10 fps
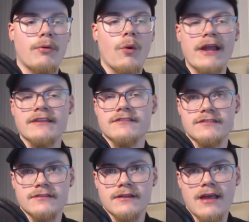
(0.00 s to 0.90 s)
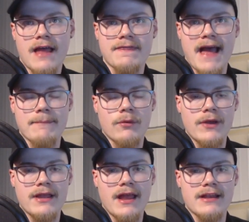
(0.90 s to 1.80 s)
points at that
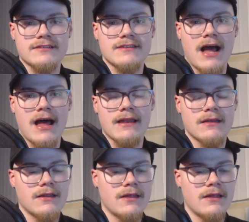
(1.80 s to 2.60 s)
point, and it's not